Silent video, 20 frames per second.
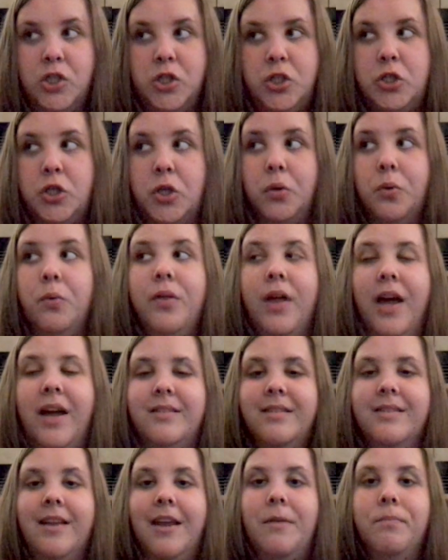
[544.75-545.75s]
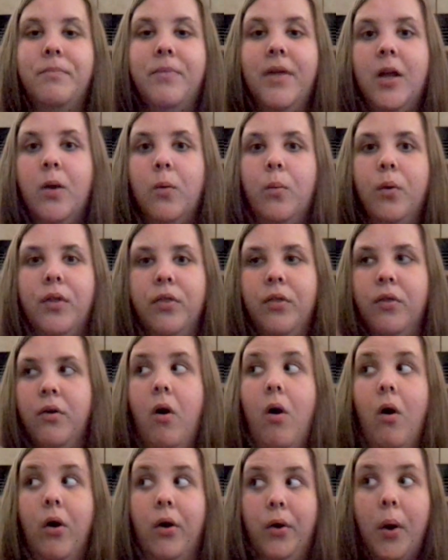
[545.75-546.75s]
do that same thing with
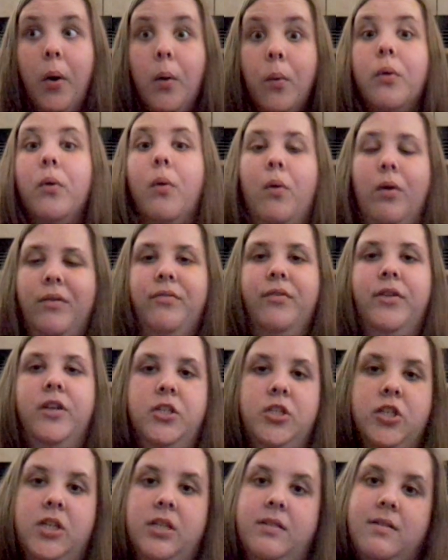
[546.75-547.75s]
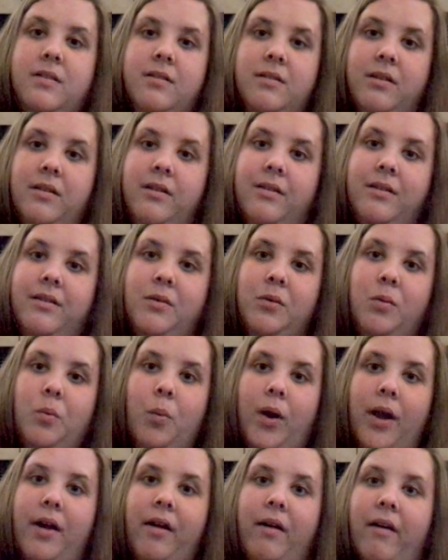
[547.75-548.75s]
our own orphanages,
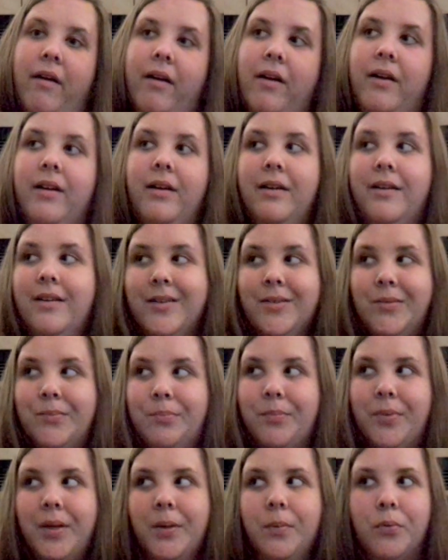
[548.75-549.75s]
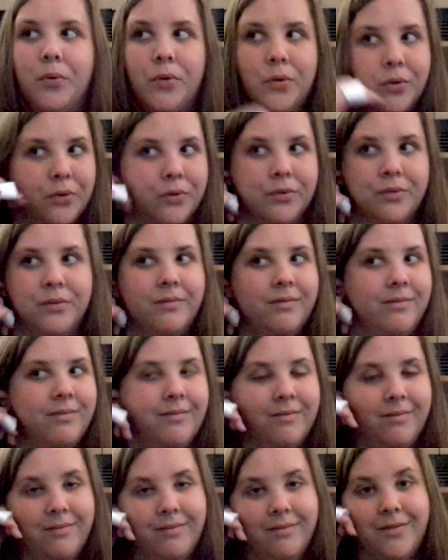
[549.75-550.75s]
where people
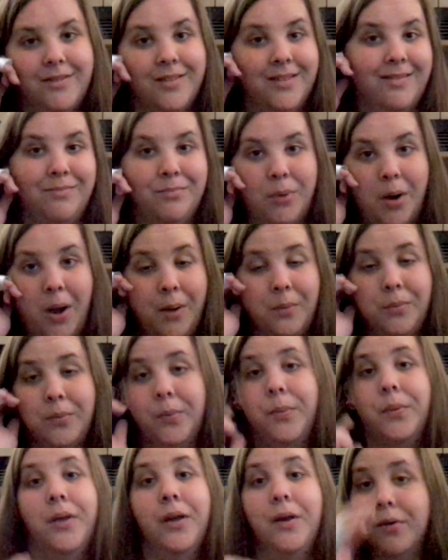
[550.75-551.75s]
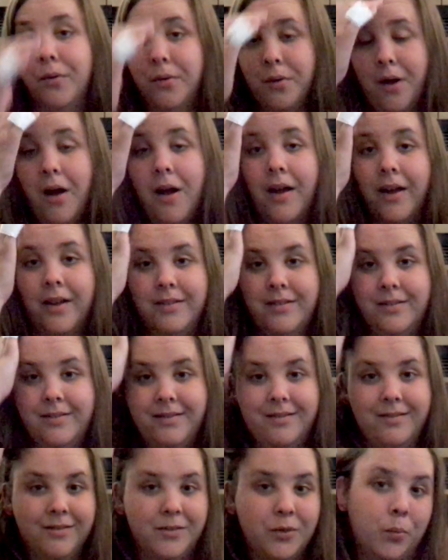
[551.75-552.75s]
probably are not
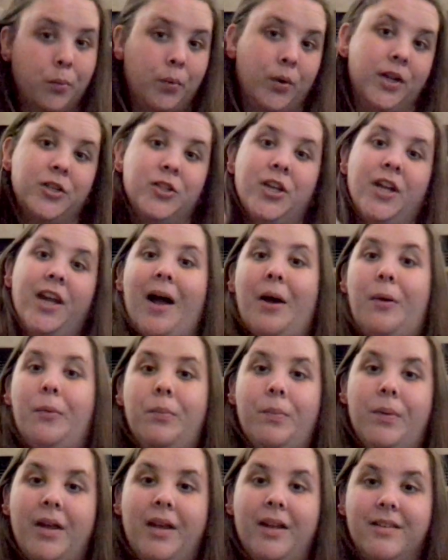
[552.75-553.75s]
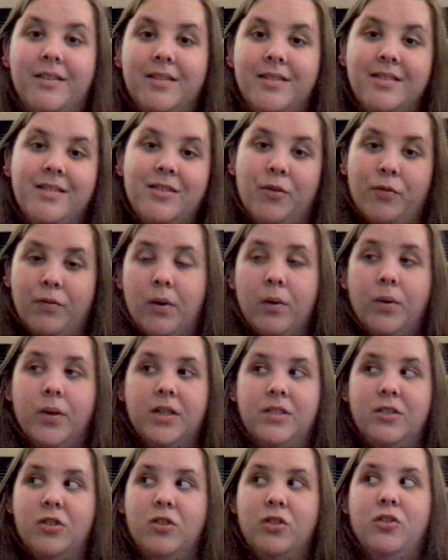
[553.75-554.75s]
reaching out because the
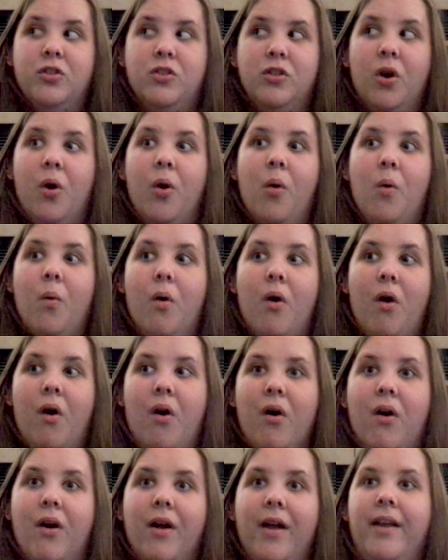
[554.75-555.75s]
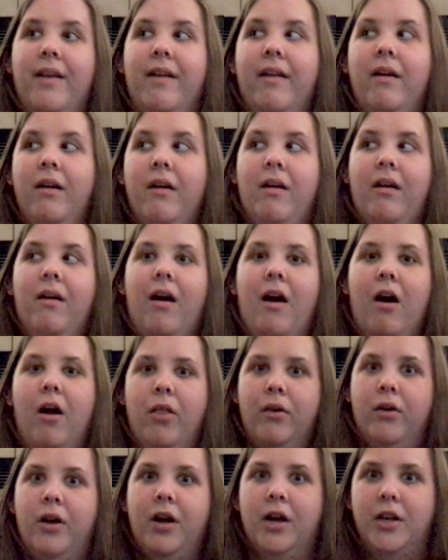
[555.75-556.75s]
focus is so on
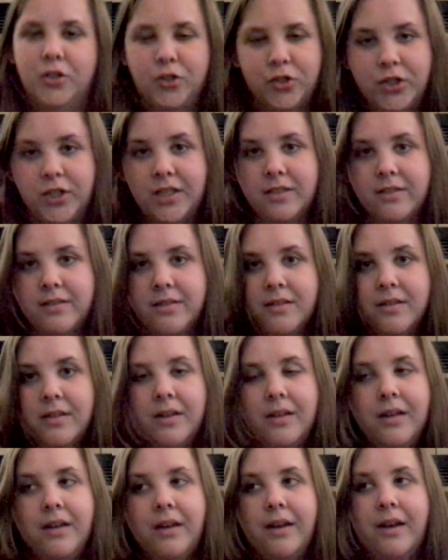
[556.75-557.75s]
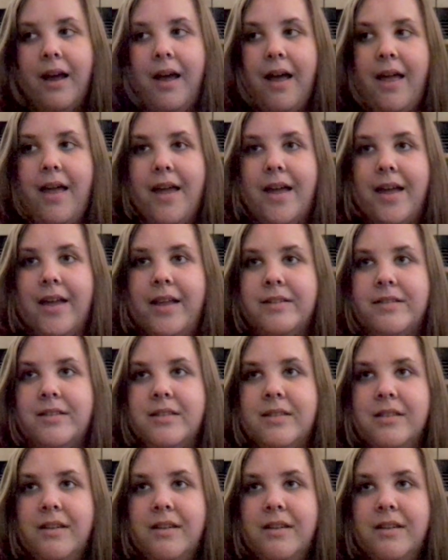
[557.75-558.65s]
other countries. And